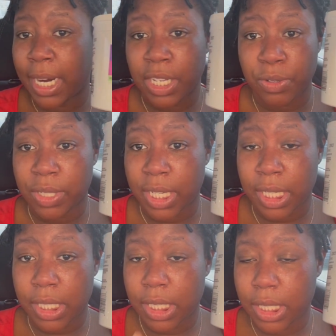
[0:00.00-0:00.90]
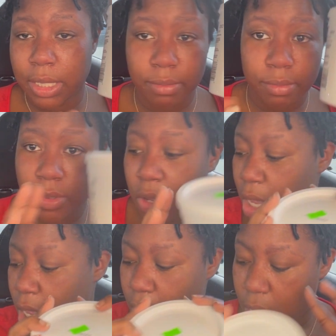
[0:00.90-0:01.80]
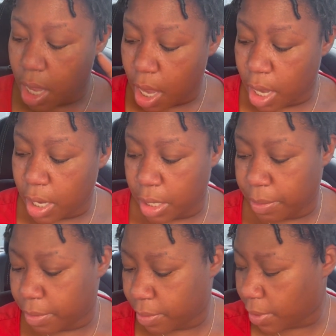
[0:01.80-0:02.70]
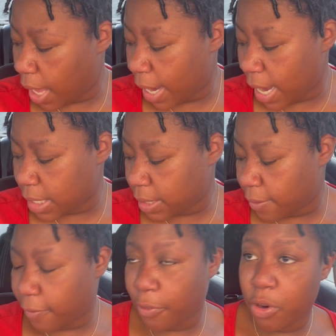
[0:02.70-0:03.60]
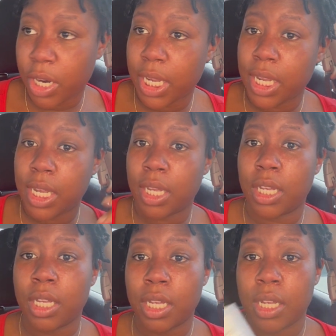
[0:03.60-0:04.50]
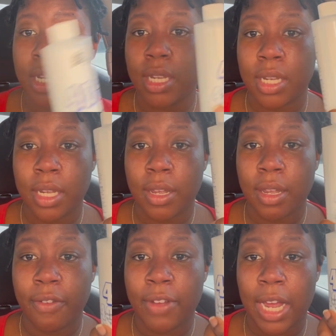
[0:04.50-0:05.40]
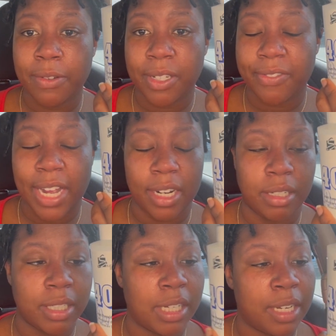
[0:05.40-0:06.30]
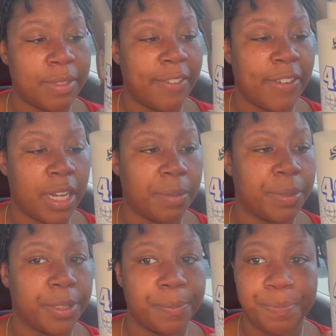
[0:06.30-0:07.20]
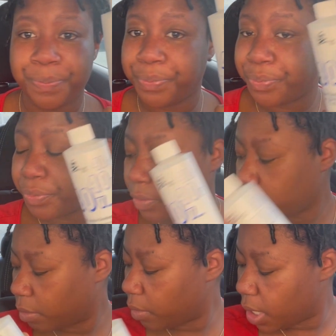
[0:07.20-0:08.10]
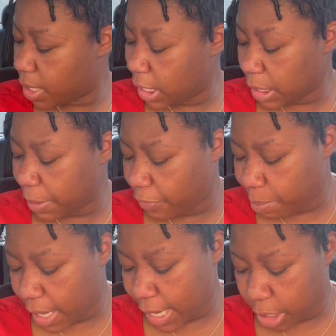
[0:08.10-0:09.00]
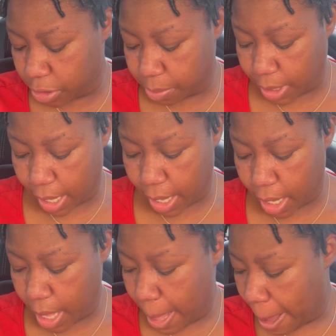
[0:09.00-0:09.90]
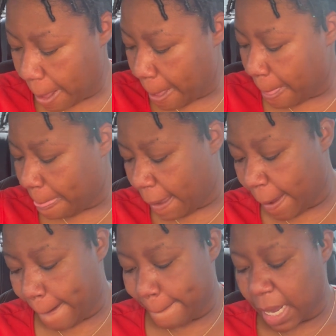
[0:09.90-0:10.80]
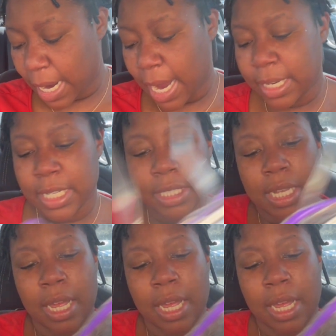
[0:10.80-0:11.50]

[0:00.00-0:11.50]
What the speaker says: used this. I got some 40 volume developer. That's gonna be for my natural black. I got this